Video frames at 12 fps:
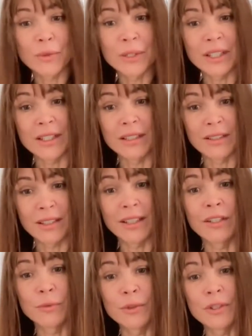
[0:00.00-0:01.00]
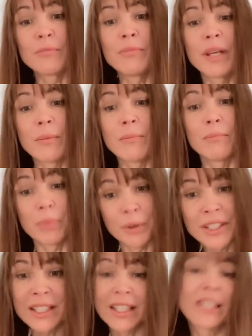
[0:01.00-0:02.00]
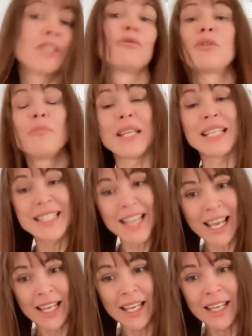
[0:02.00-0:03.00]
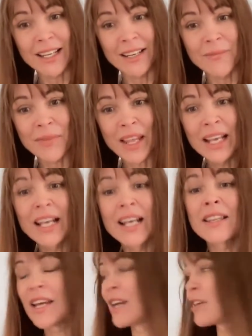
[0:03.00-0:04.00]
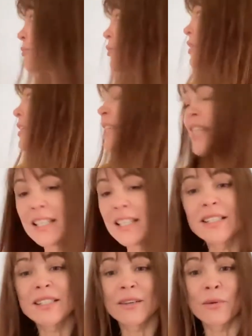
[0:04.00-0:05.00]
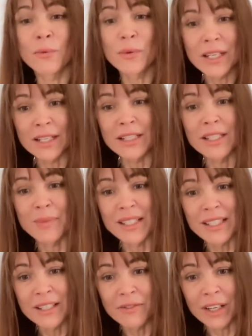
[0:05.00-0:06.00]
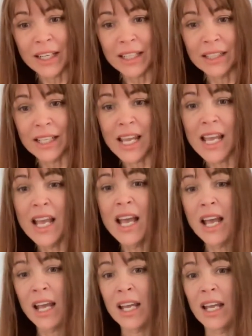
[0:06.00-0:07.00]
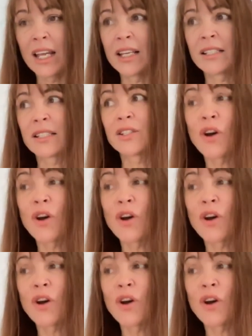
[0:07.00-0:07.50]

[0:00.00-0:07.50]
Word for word: word. It wouldn't be put, it would be take. Therefore, this word specifically is